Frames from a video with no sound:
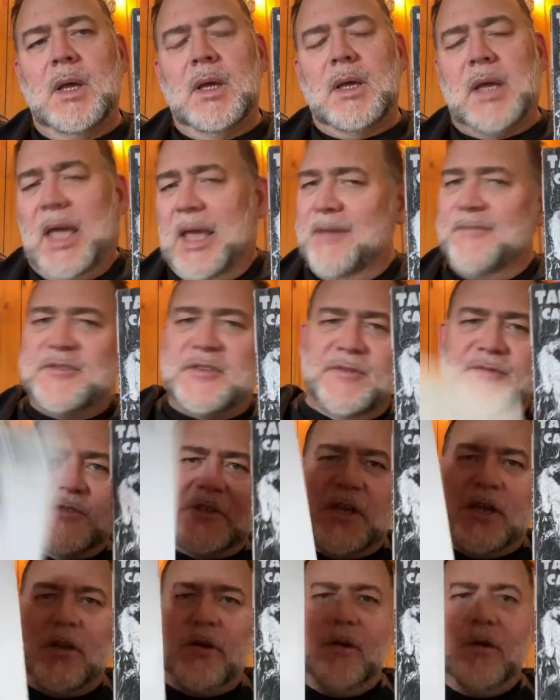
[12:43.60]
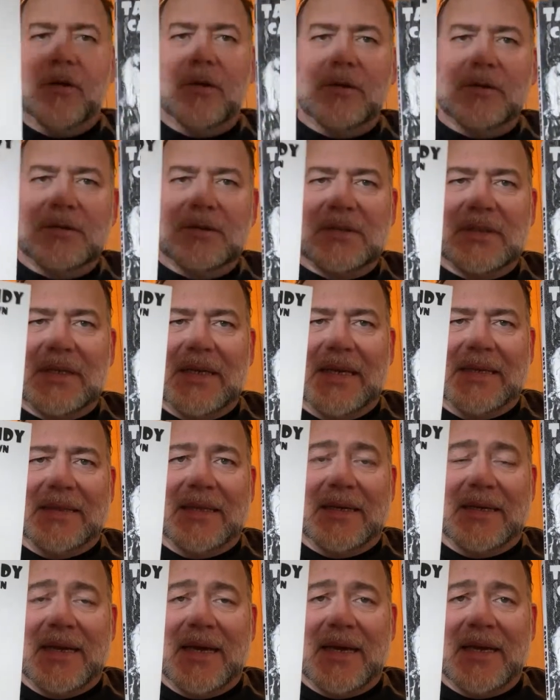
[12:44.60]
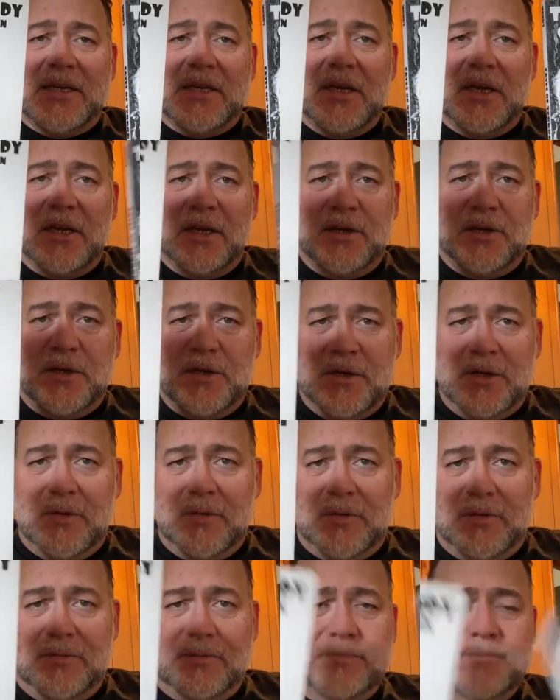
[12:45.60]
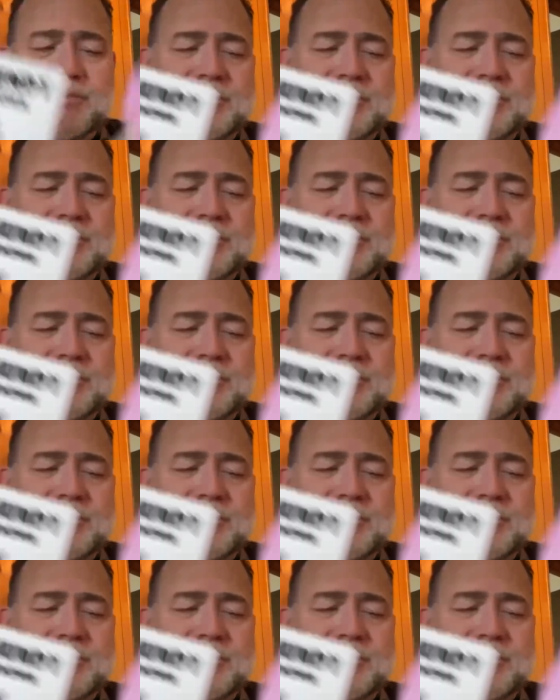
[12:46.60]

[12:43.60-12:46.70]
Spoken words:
Caves of Terror and the 9 Unknown.